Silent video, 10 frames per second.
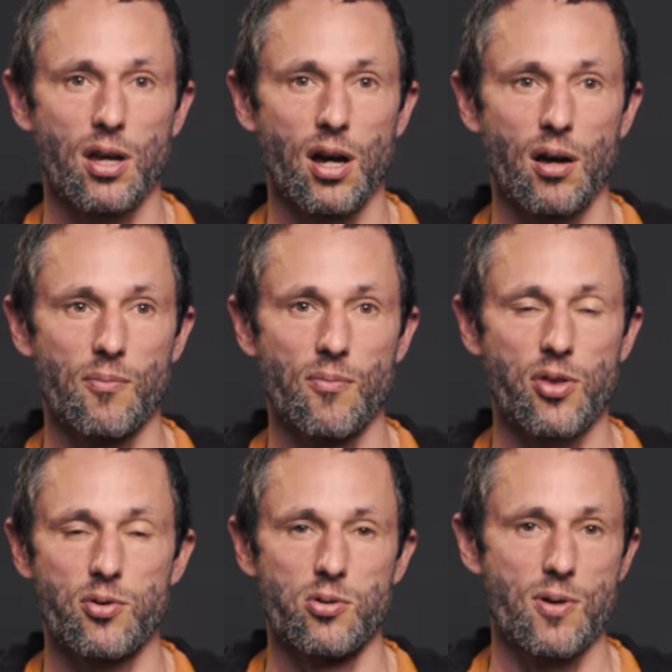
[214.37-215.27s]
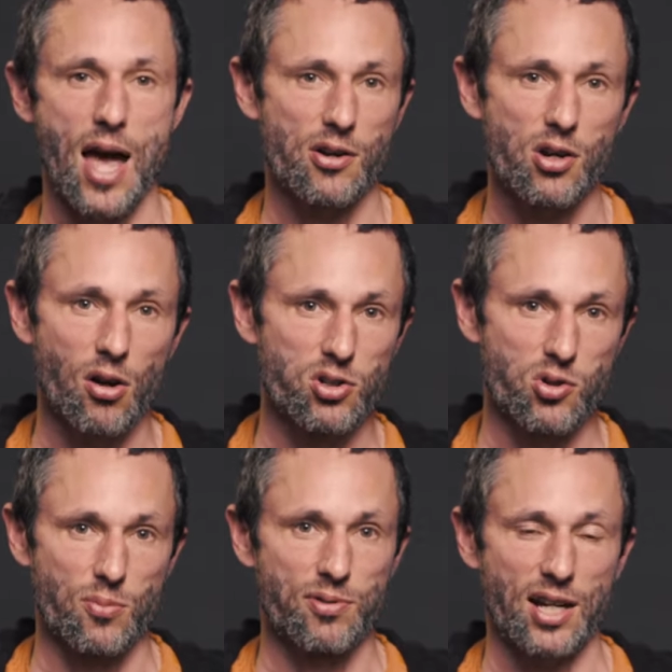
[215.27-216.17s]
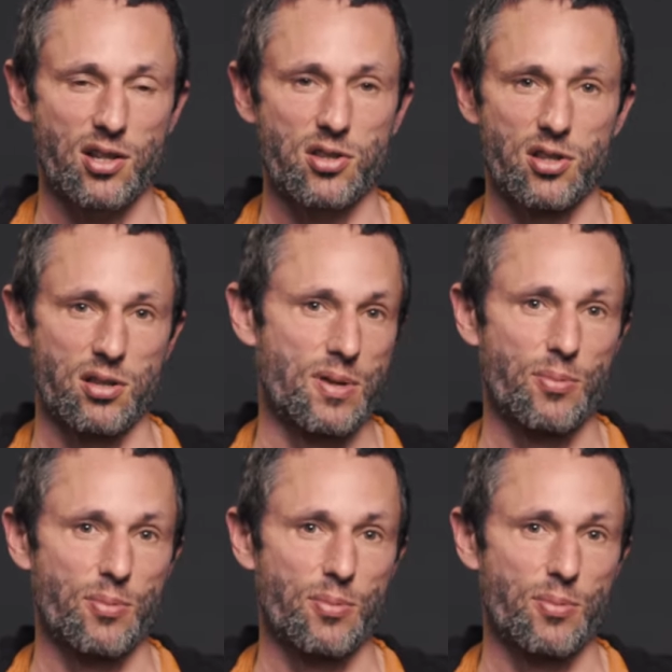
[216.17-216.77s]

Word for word: um, through agricultural practices and